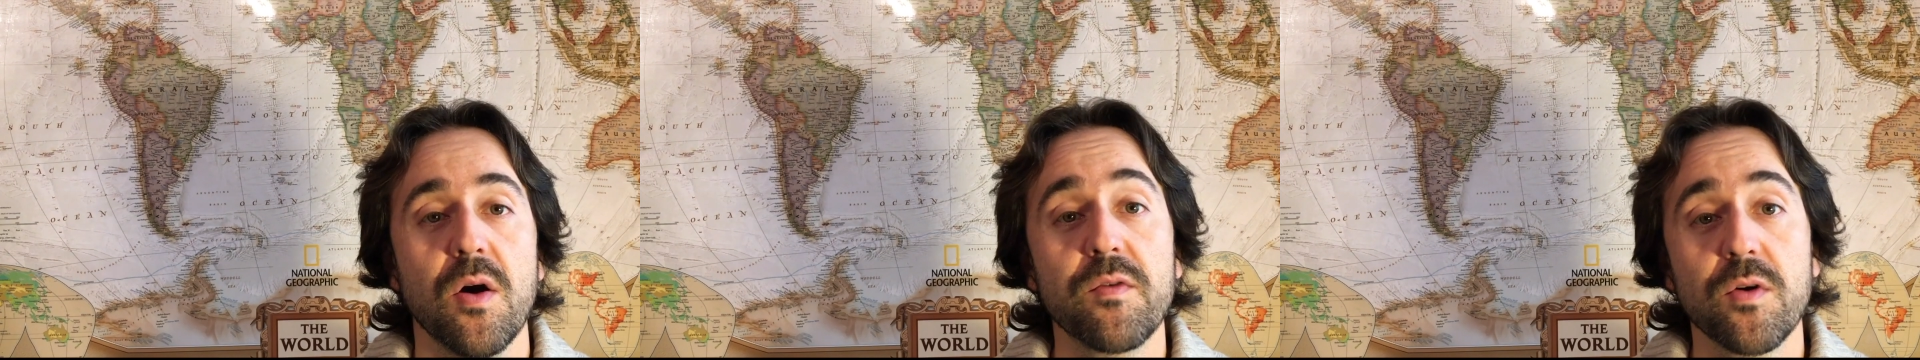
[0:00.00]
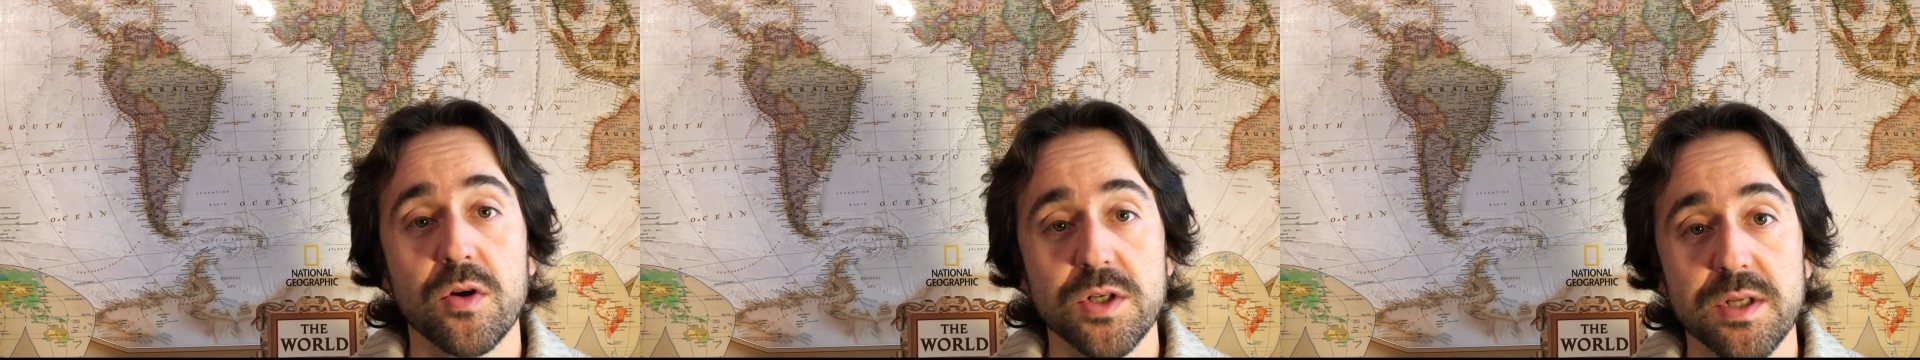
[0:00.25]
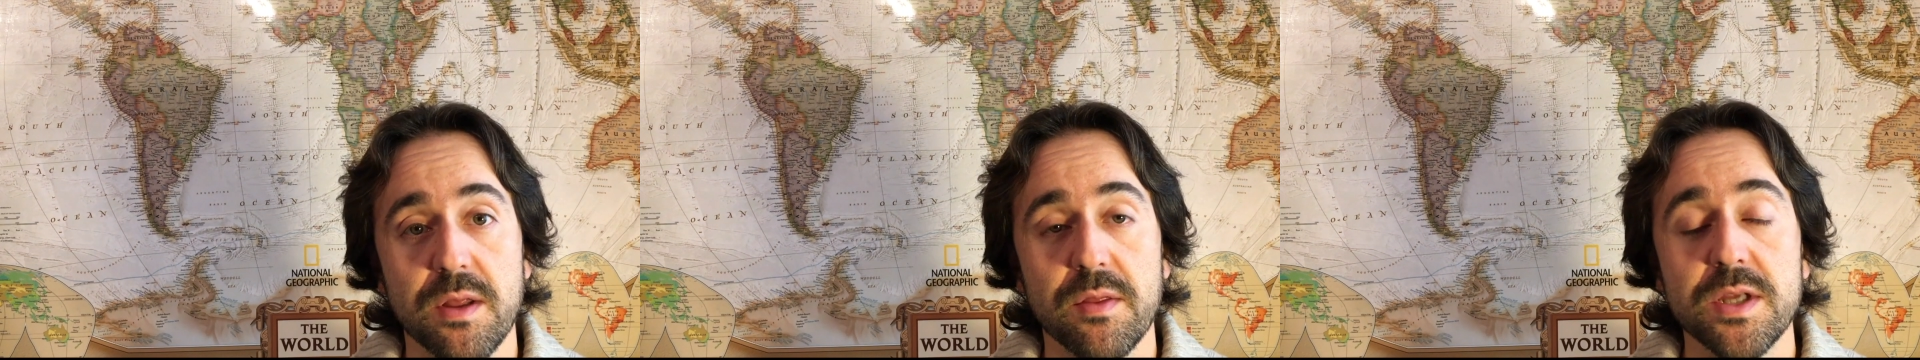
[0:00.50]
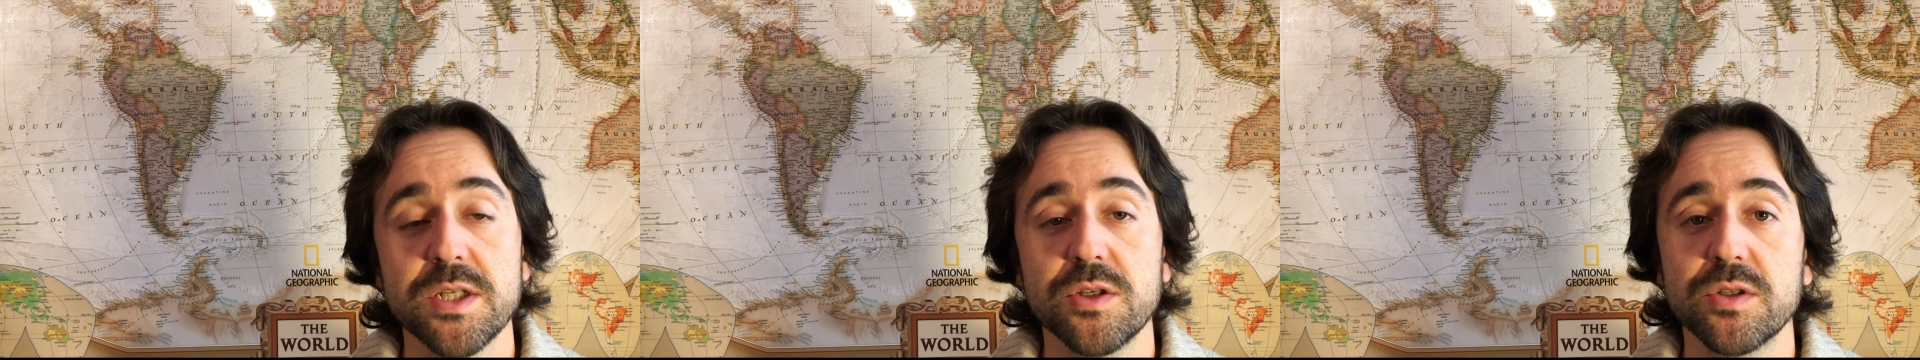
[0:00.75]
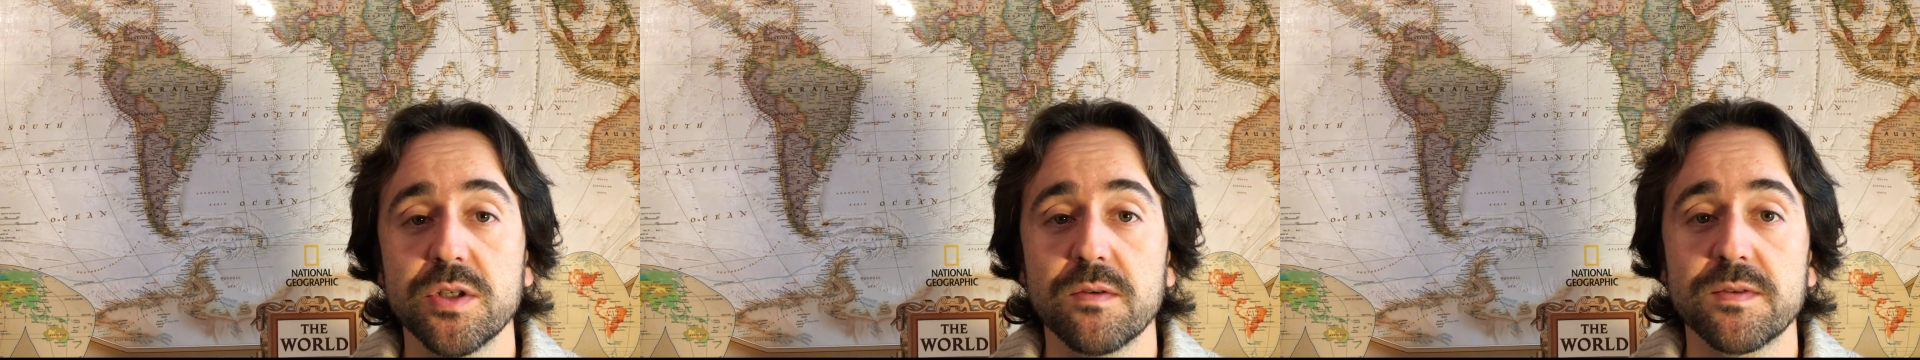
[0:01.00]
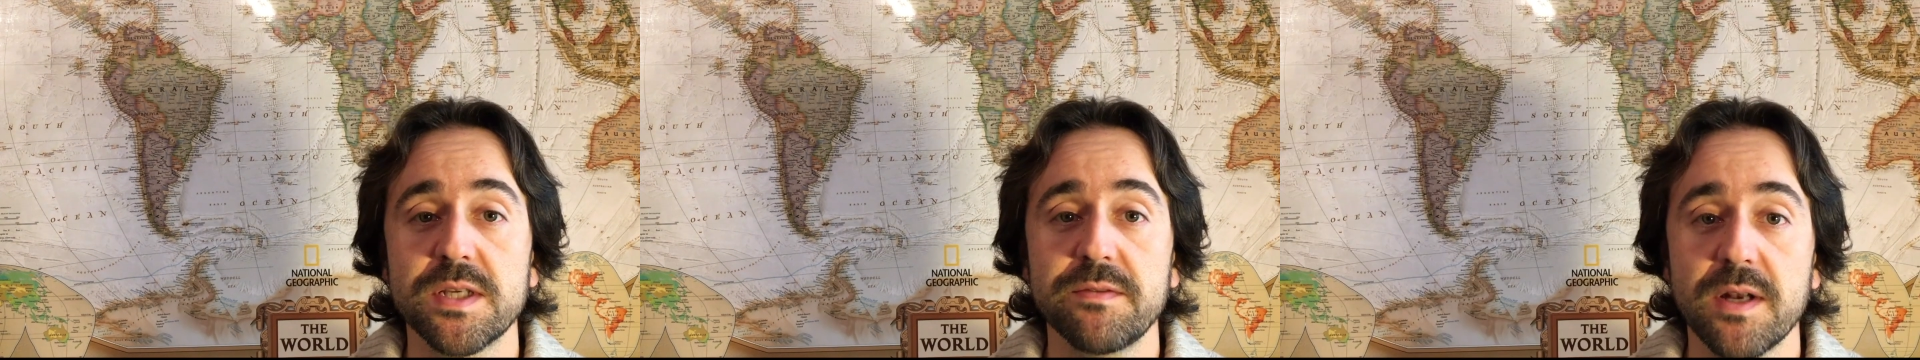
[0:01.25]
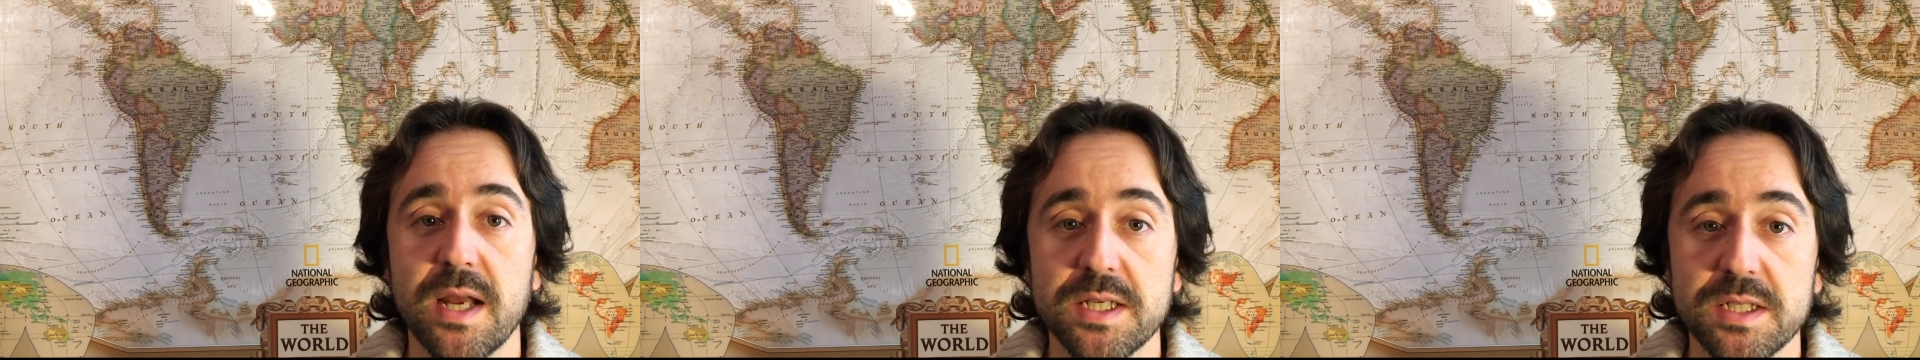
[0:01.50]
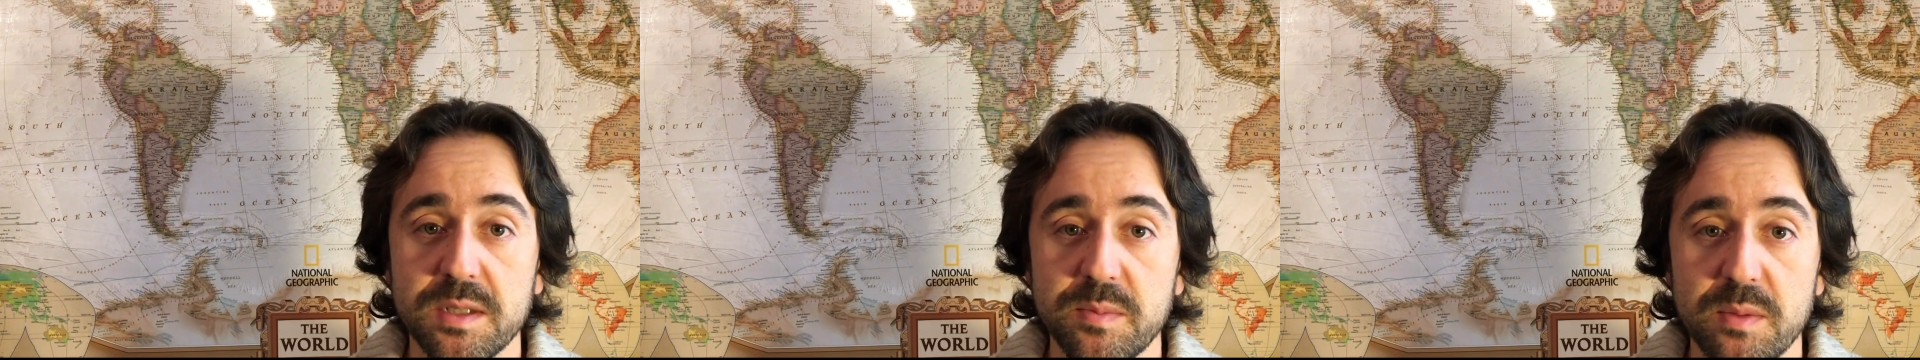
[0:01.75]
Of course, this duty of
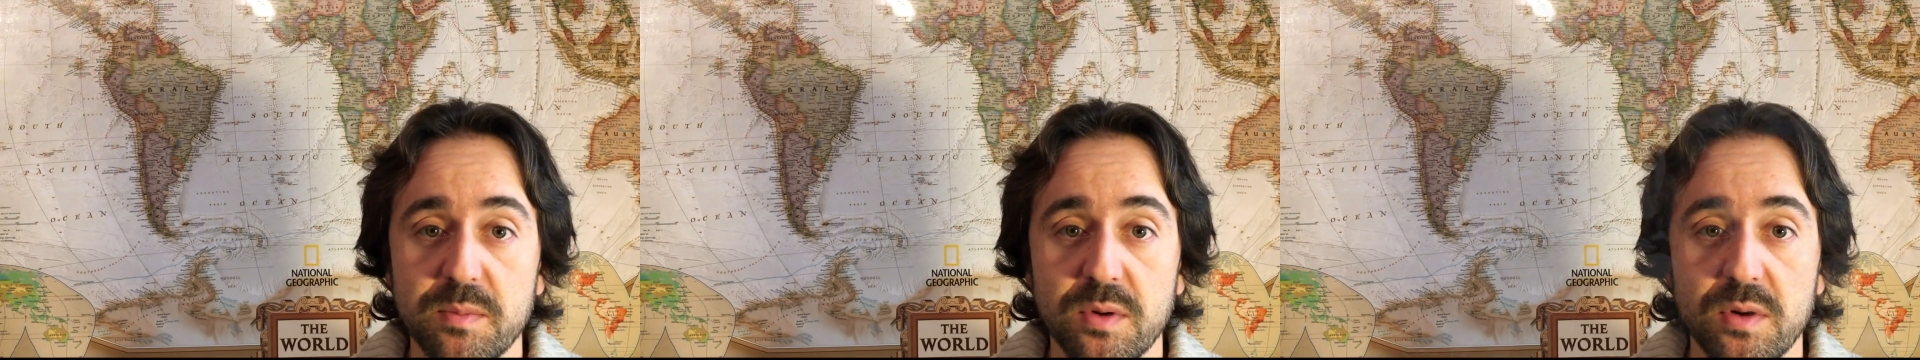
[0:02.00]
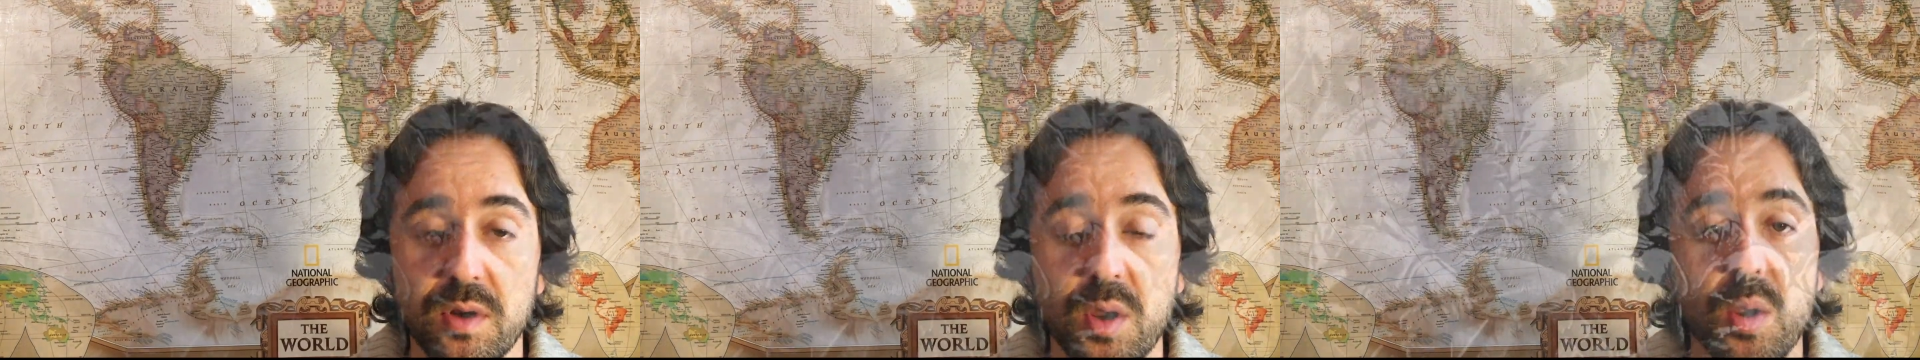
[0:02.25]
civilizing people